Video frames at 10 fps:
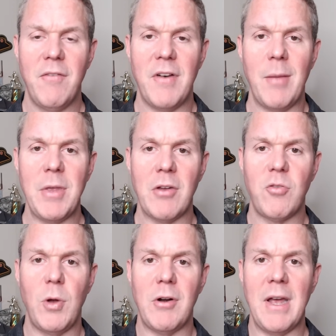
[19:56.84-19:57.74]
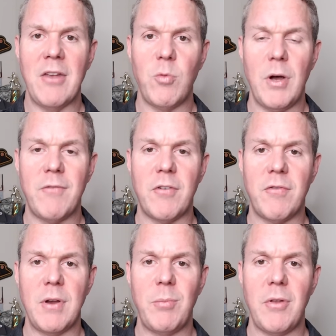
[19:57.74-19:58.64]
Follow me on Twitter as well for
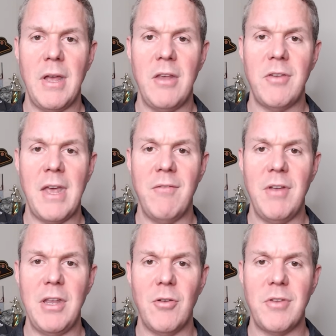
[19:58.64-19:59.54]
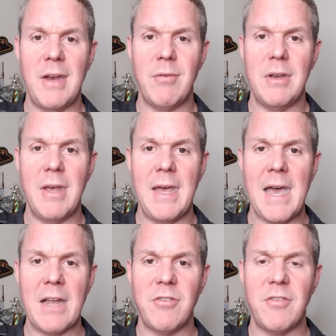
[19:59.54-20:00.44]
free plays and videos every day
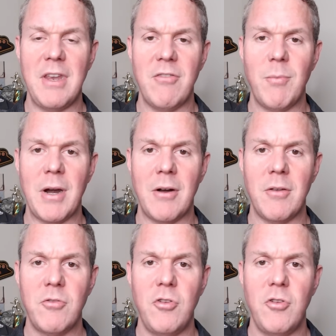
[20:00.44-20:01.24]
at Steve Merril,